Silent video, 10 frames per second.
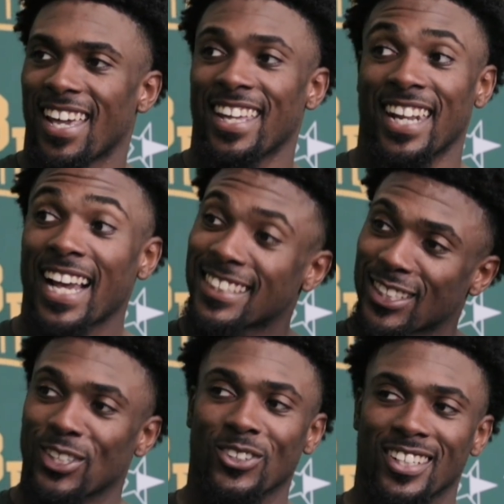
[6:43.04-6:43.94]
and
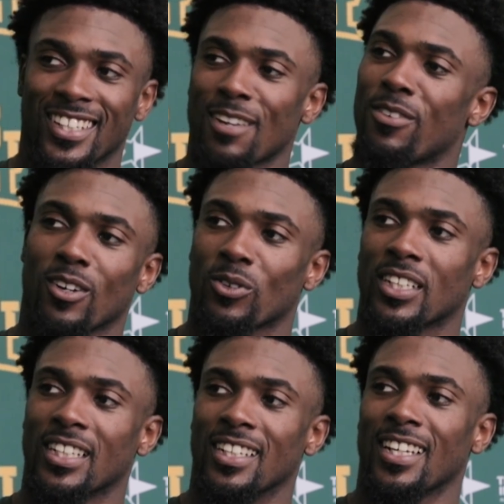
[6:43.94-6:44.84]
execute it. It felt
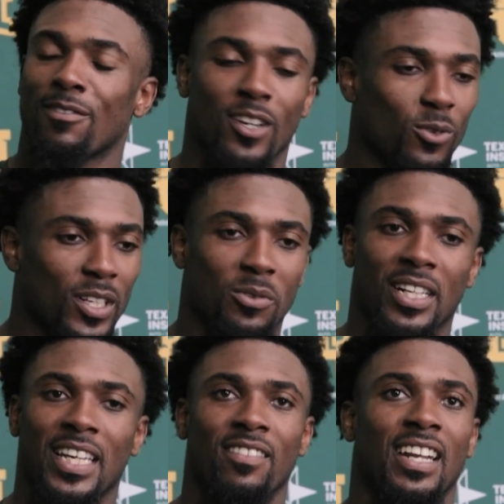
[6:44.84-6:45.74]
really good. It felt really
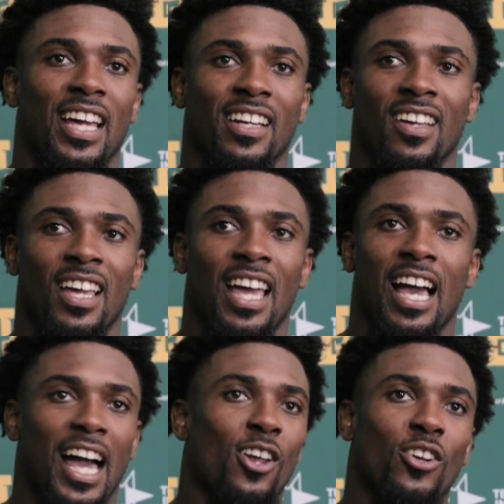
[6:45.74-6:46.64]
relieving, like
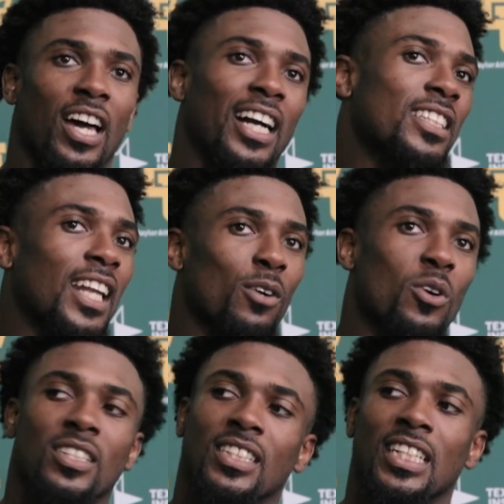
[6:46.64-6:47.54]
I don't know. I could like
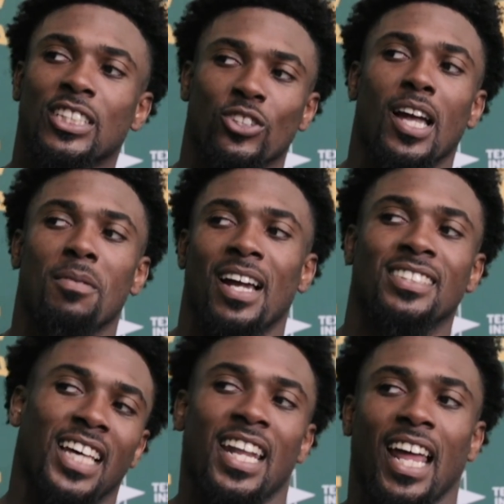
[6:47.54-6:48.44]
words can describe how
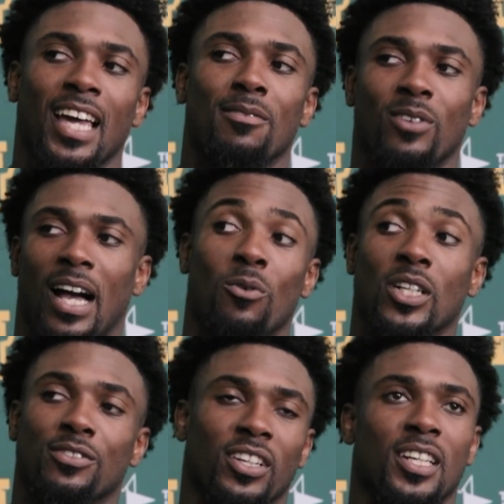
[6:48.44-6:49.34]
excited I am. I
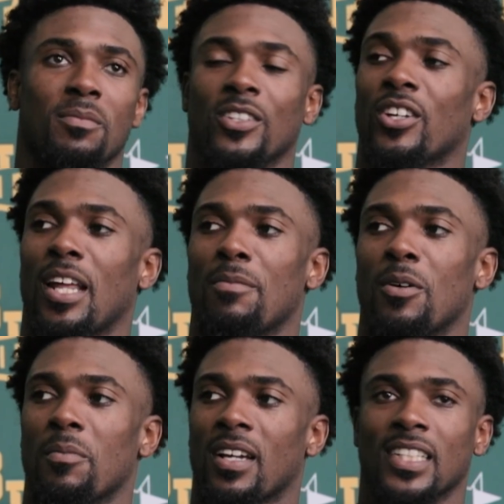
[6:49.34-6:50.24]
was for him during that
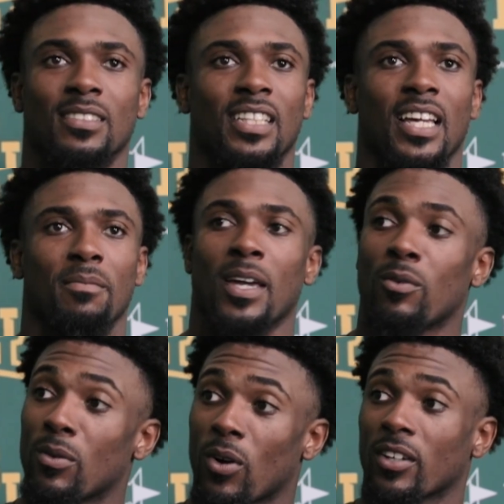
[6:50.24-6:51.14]
moment because it's like, man,
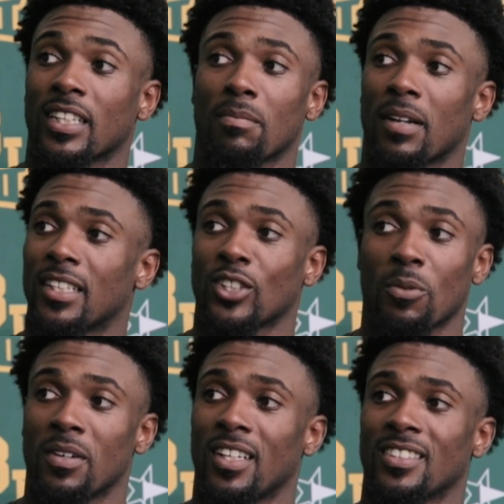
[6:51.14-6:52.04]
we worked that play so
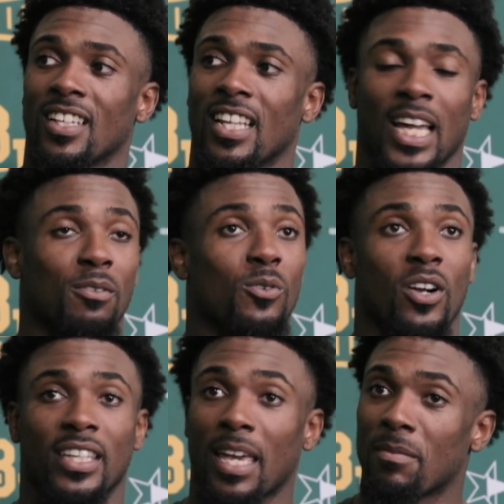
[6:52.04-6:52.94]
much. Like we
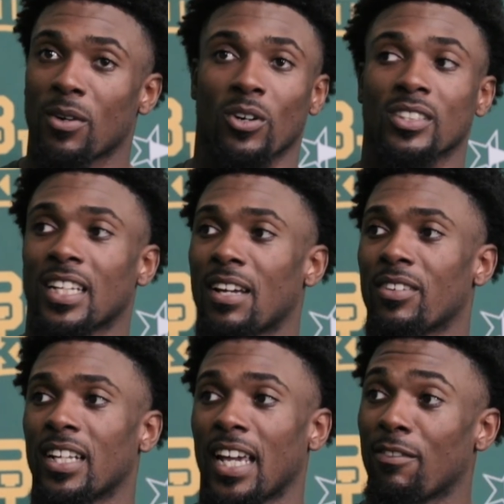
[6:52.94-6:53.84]
worked, came in, worked it
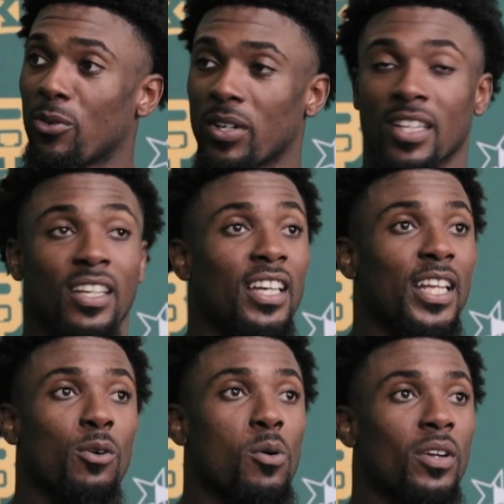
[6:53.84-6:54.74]
every every week,
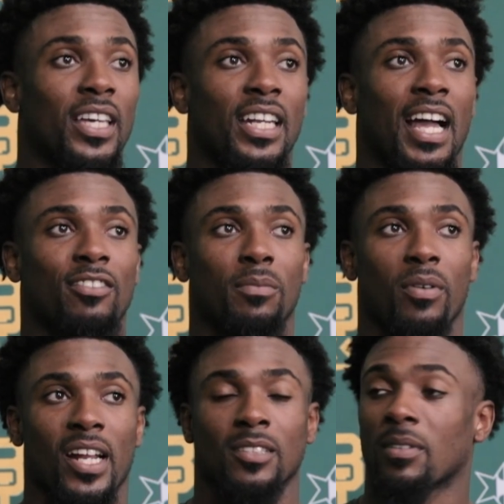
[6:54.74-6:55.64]
and we would get it after
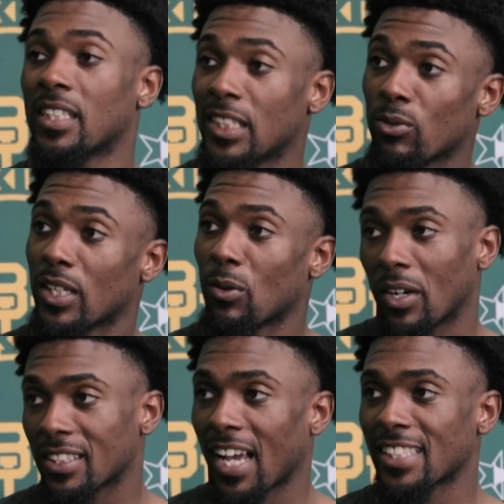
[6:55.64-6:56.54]
practice because he really
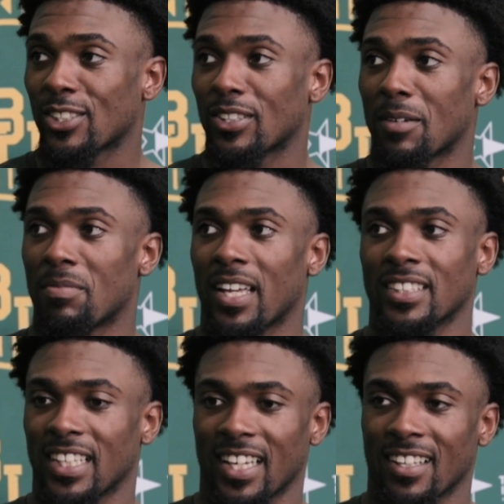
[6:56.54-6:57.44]
wanted to execute that play.
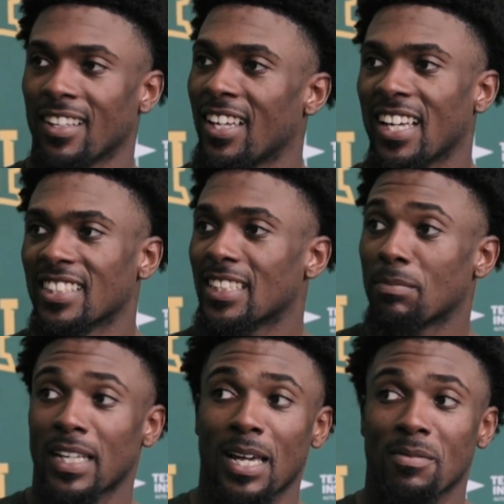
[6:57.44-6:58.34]
And then just
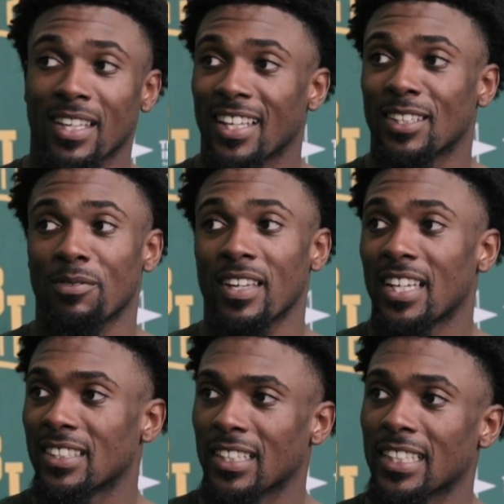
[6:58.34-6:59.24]
being able to get the
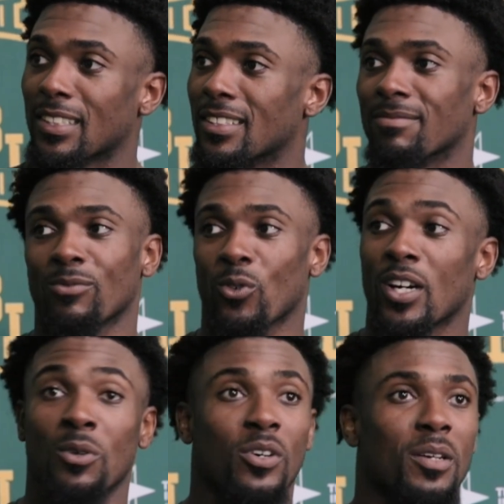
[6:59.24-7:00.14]
fit, get the
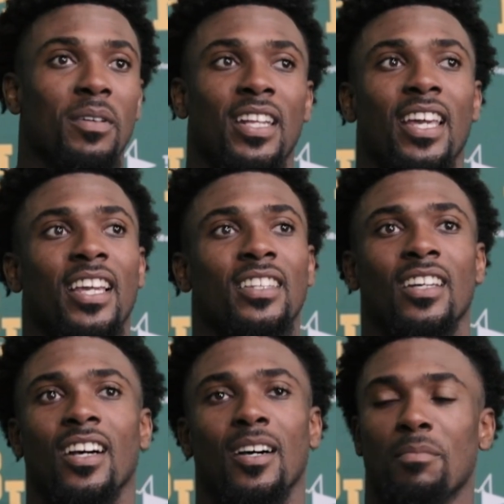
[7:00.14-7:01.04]
run with him, and then get the
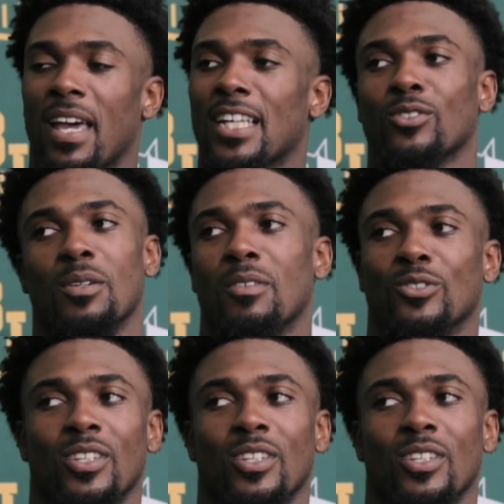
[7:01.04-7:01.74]
uh, pass with him was